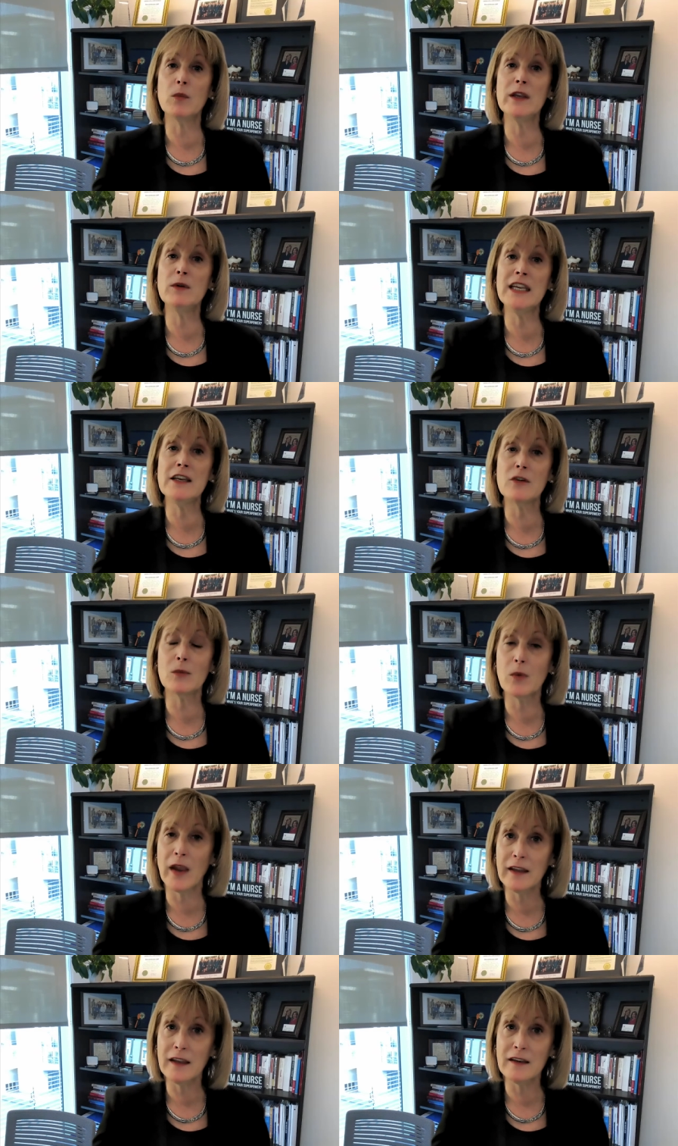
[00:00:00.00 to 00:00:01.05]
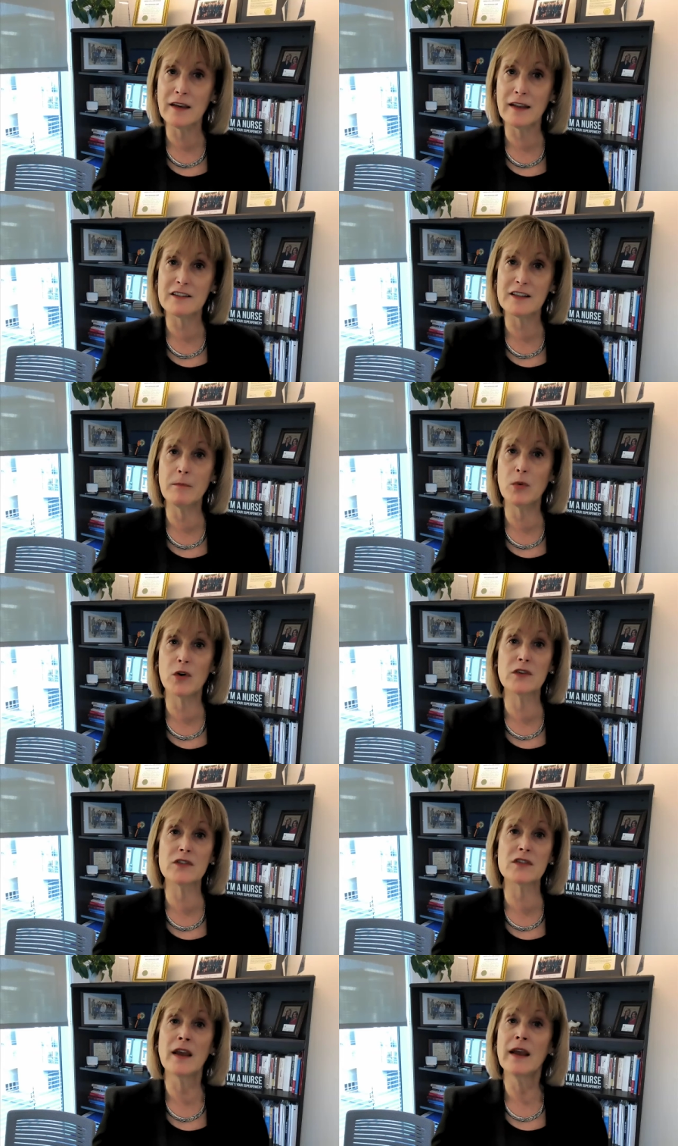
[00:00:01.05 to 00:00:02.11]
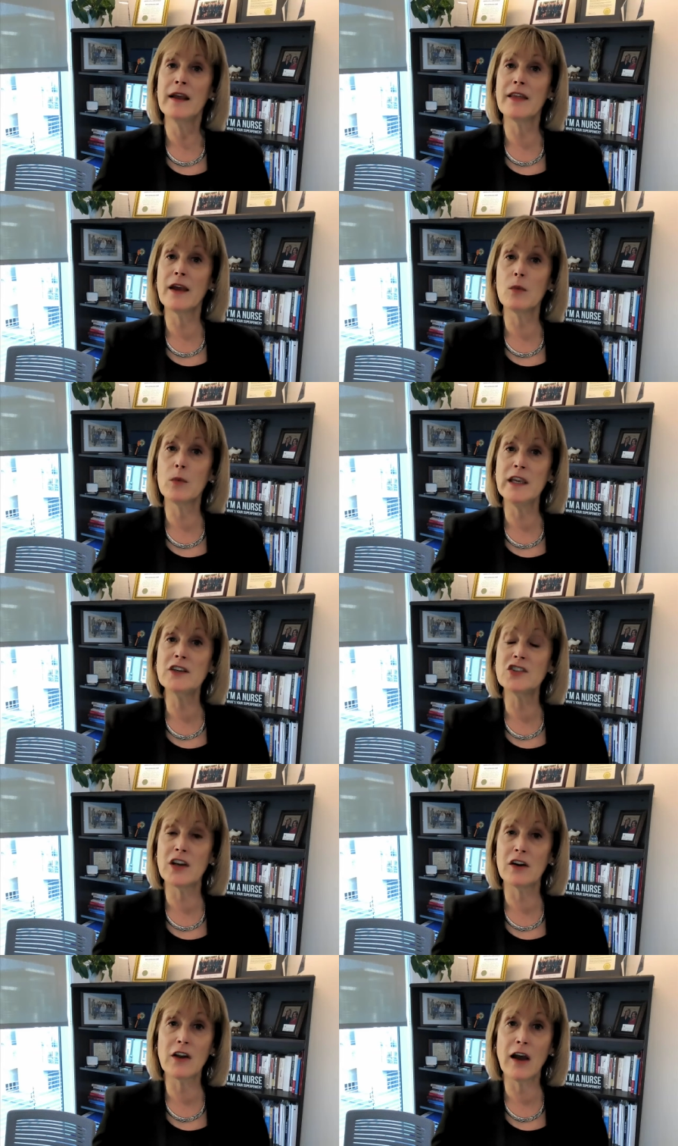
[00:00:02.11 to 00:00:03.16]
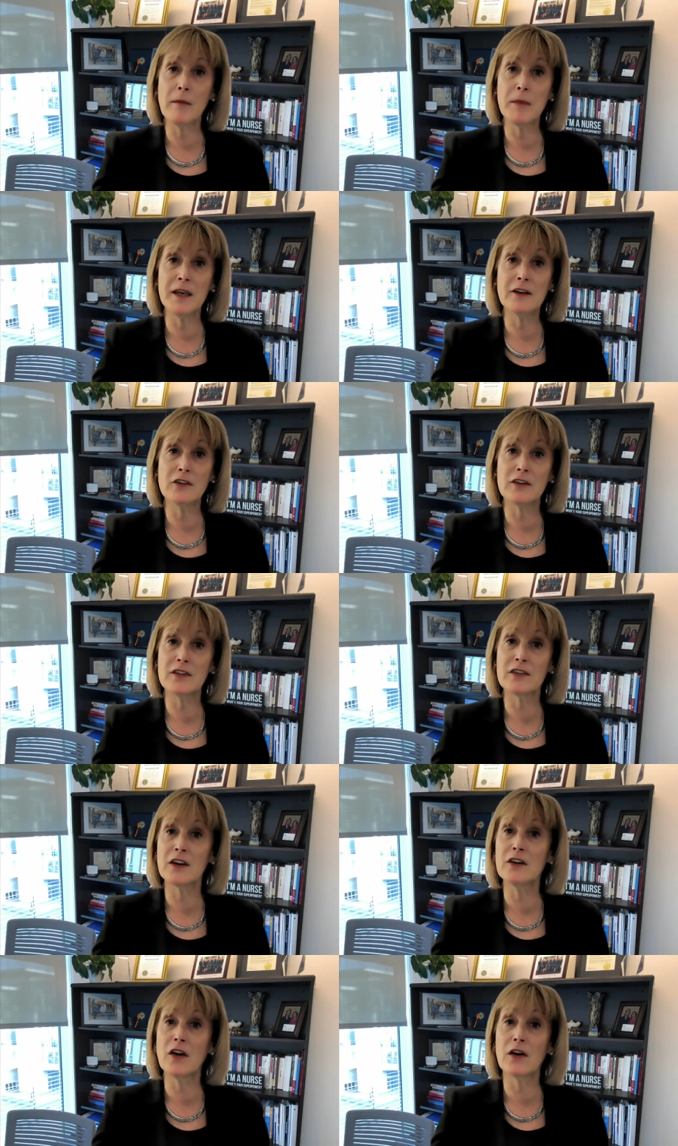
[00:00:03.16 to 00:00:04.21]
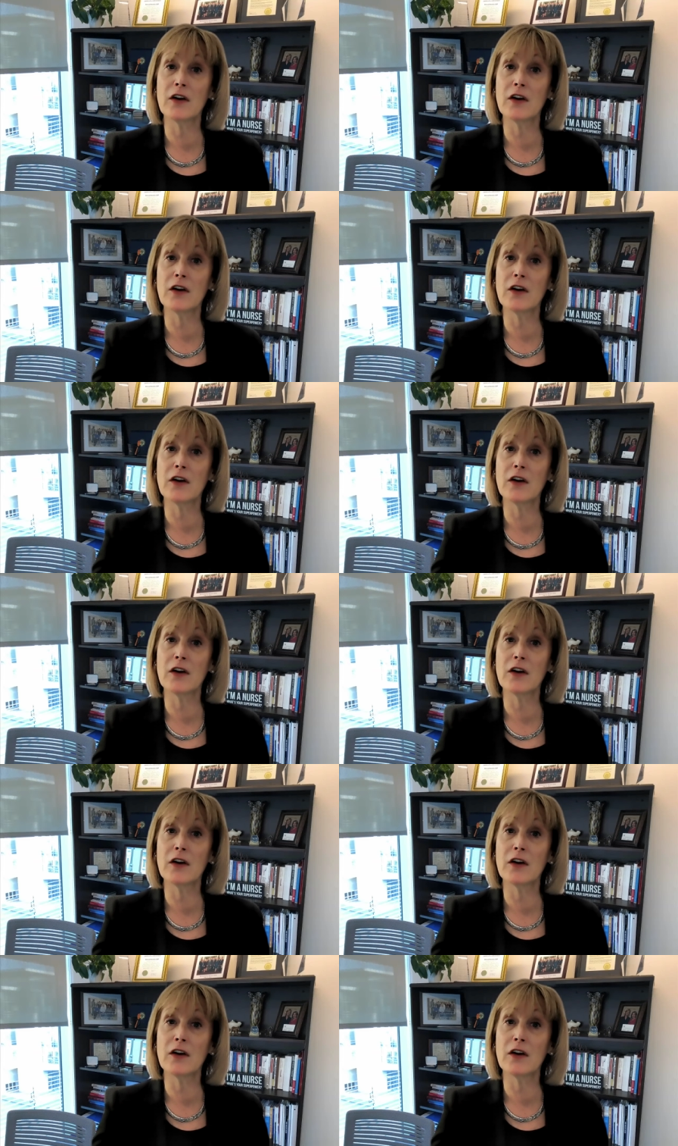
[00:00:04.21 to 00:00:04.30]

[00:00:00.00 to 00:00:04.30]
We need to recognize the importance that we share common interests and